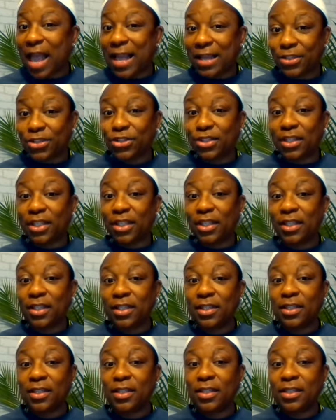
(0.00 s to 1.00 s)
Actually,
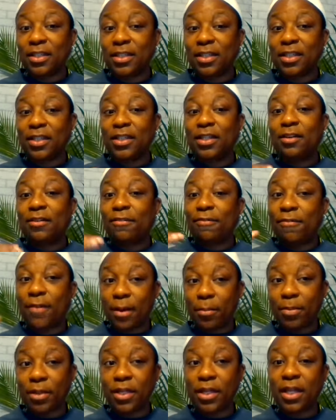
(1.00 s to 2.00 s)

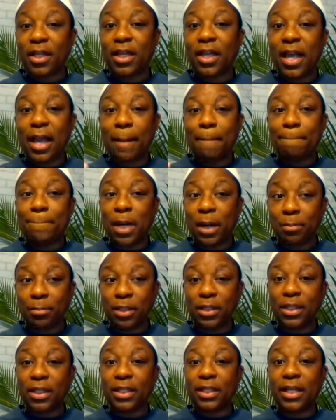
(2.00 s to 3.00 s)
fumbling and
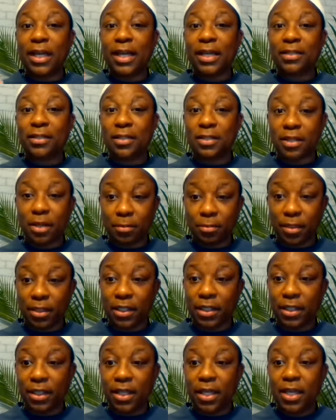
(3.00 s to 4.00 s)
bumbling and
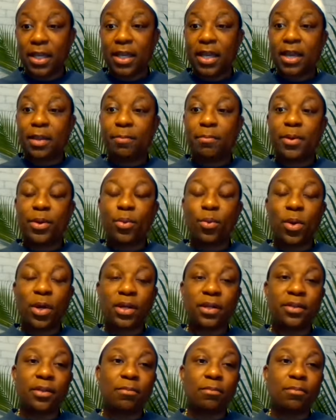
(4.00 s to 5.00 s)
stumbling can be
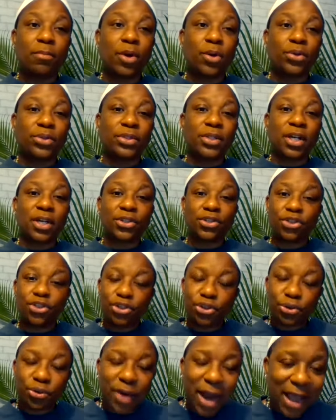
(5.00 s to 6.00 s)
one of the most
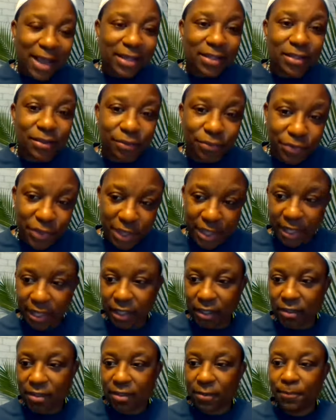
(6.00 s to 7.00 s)
attractive
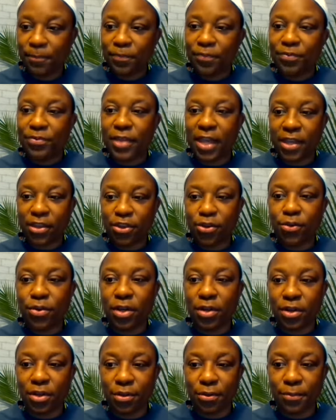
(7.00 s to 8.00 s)
things that you
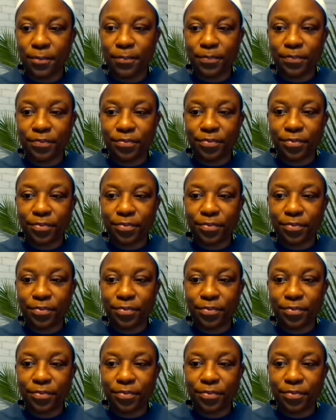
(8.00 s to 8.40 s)
can do.